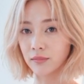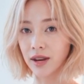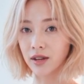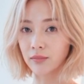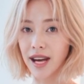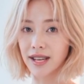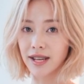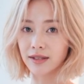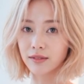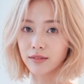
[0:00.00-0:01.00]
When you're
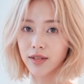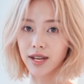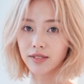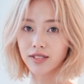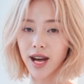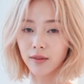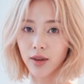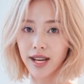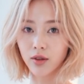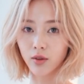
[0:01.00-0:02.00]
ready, Look at the
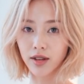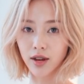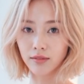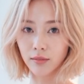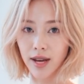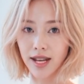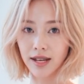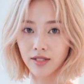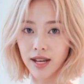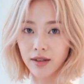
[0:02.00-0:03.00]
top right corner of the
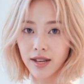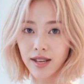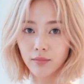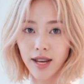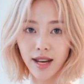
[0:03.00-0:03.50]
page and click on